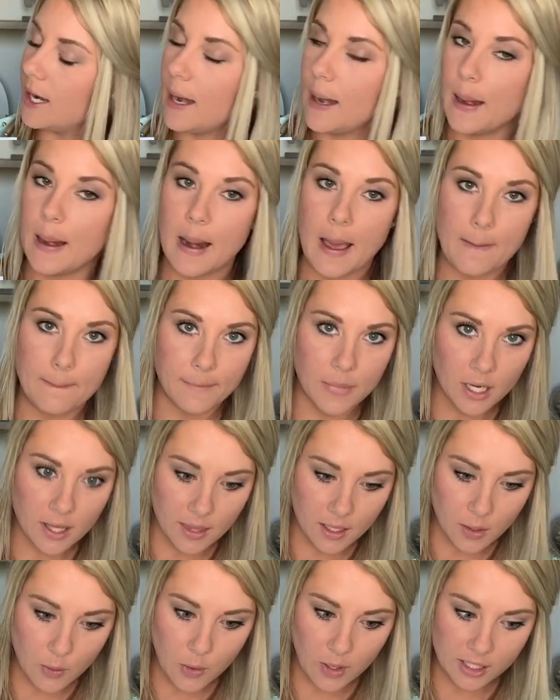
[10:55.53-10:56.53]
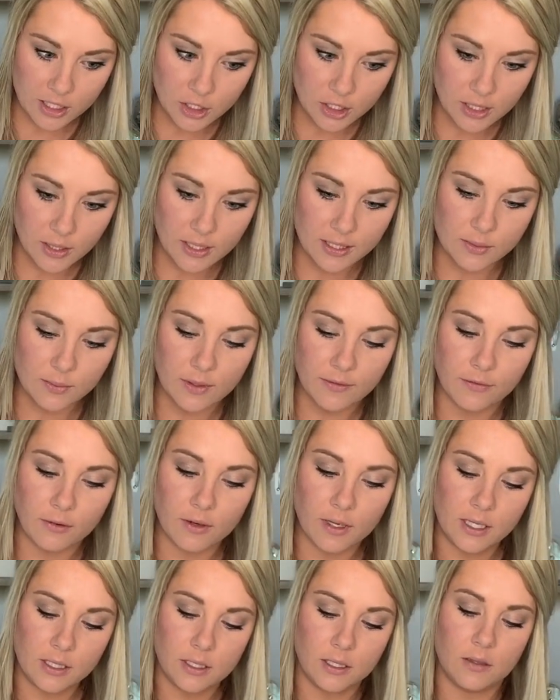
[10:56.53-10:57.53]
number the question is
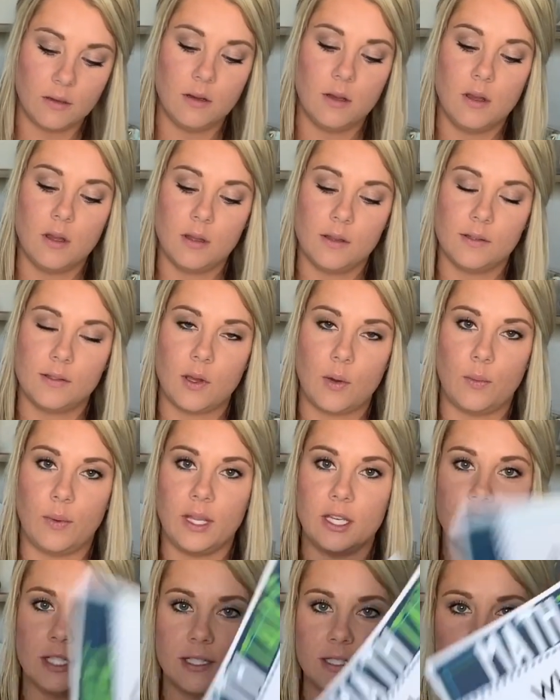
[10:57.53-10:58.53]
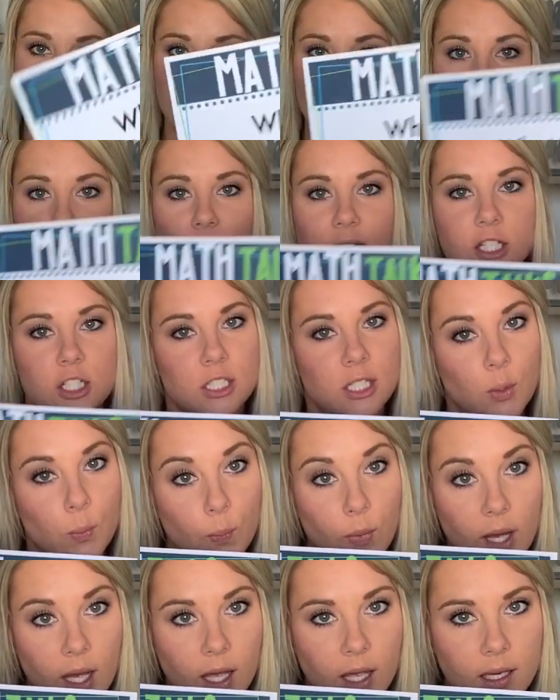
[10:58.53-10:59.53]
referring to. So we just did
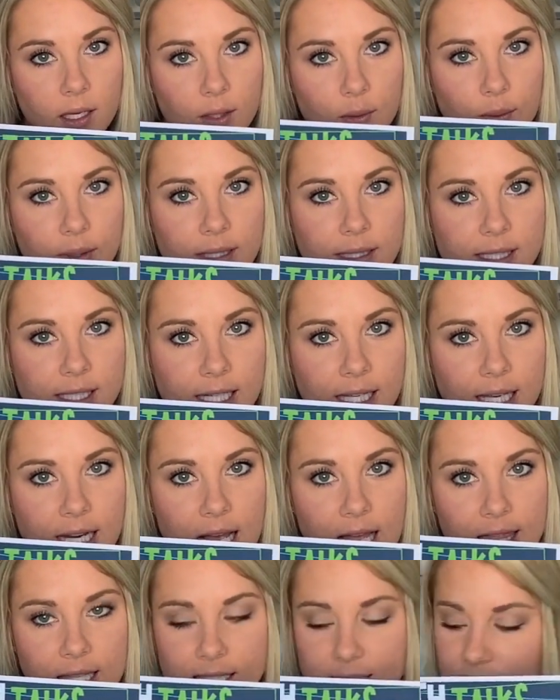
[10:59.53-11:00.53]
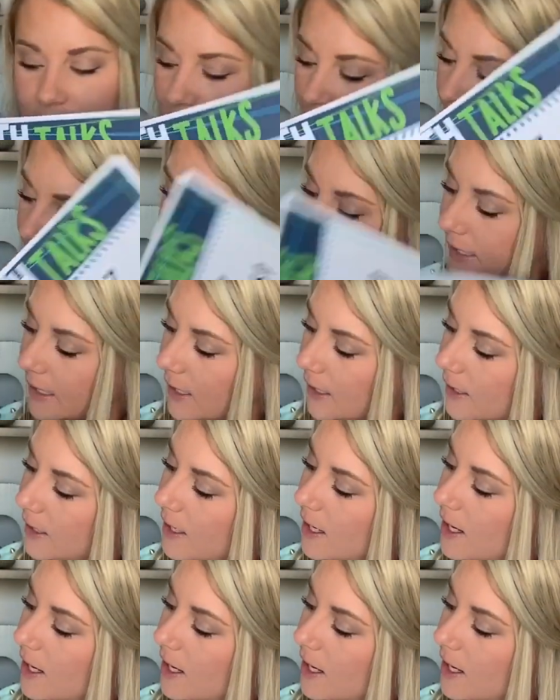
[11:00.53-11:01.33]
question one. You can see it on the slide here.